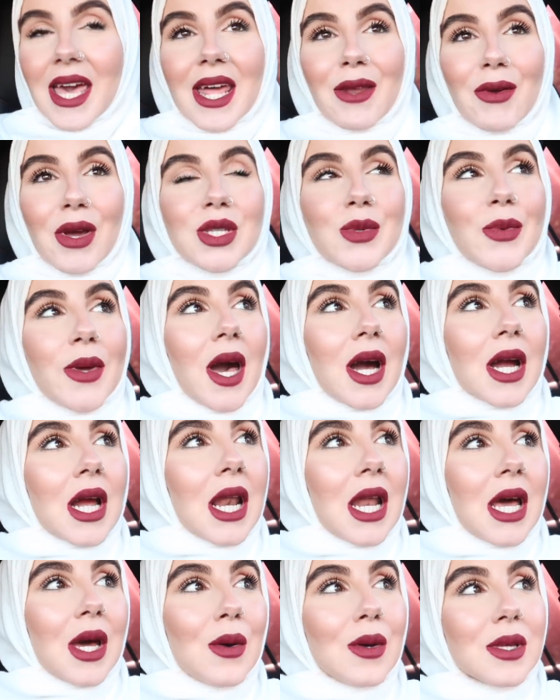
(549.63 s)
Anyways, we are
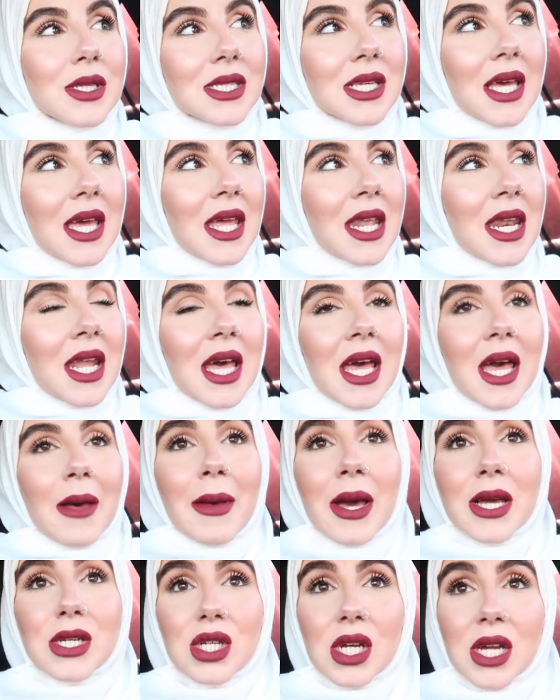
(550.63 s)
close and
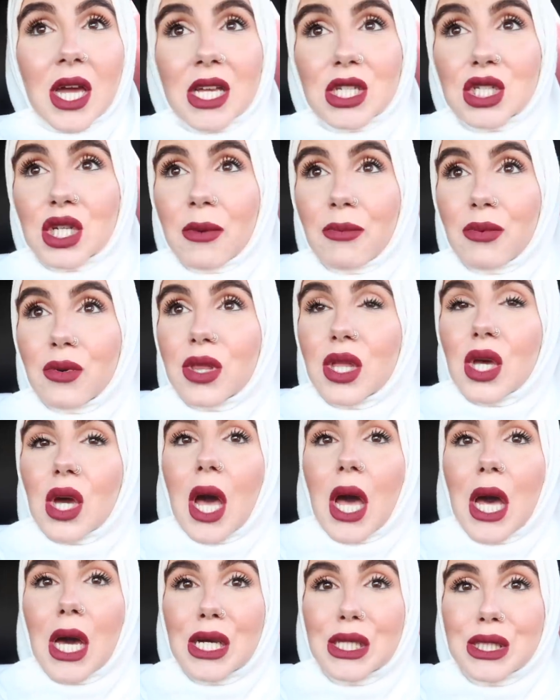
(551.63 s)
um, I shall catch up with you
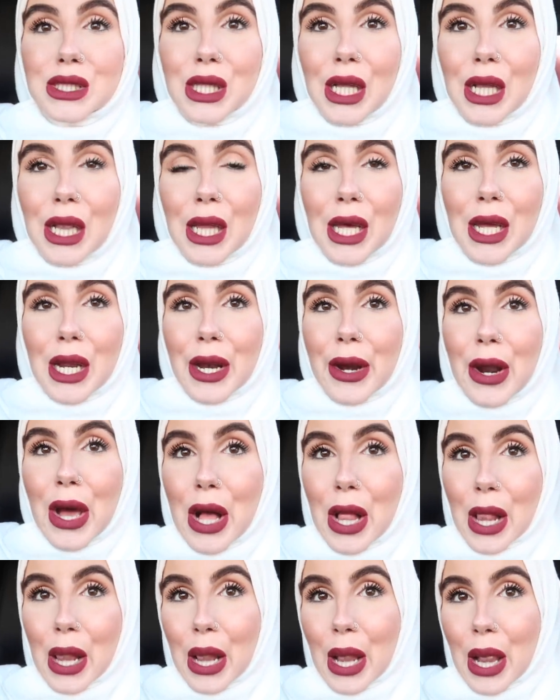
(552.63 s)
guys later
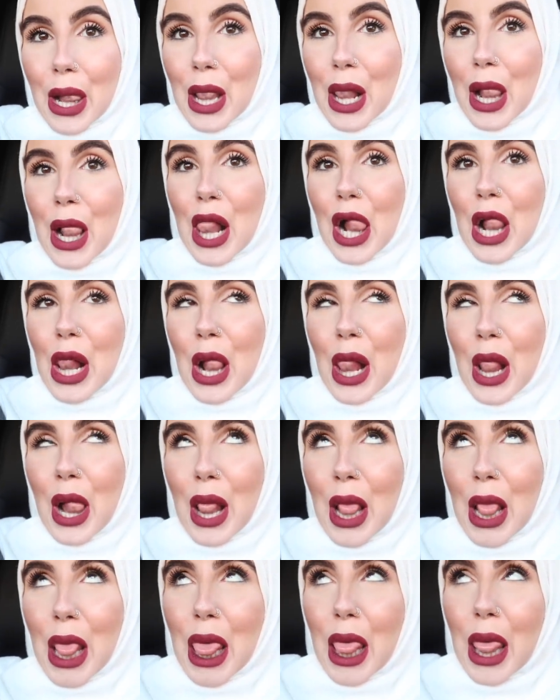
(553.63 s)

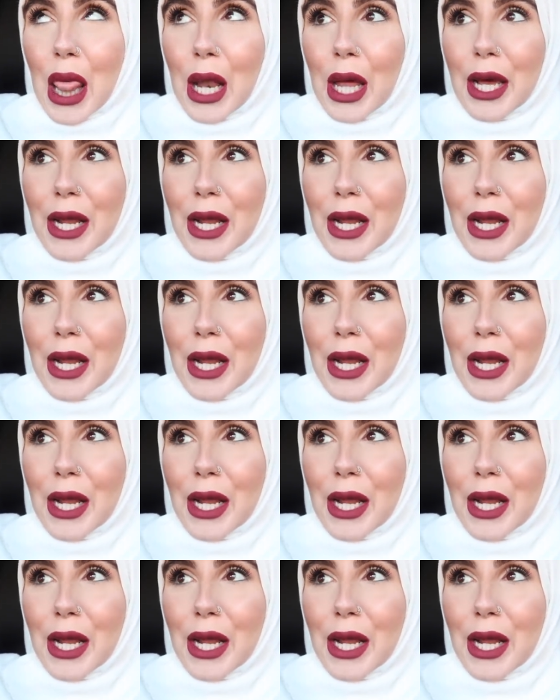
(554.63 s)
on.